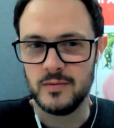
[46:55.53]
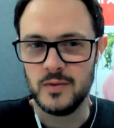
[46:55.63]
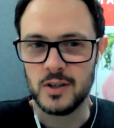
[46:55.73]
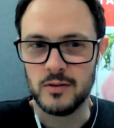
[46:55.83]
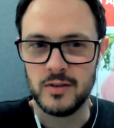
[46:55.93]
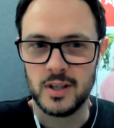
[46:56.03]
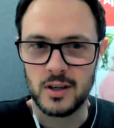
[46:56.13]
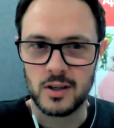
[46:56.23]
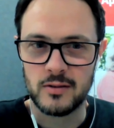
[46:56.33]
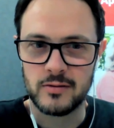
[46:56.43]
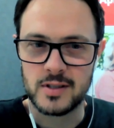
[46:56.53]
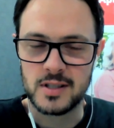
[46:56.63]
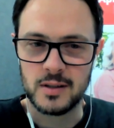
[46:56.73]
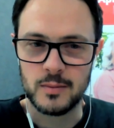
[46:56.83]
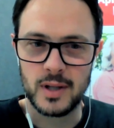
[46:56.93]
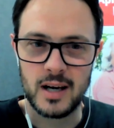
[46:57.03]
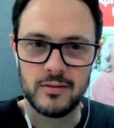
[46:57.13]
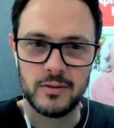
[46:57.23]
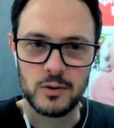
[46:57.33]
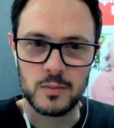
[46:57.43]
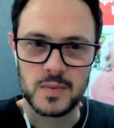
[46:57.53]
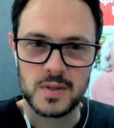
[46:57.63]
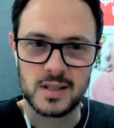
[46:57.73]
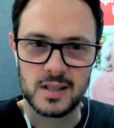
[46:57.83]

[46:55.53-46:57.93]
you know, video conferencing platforms?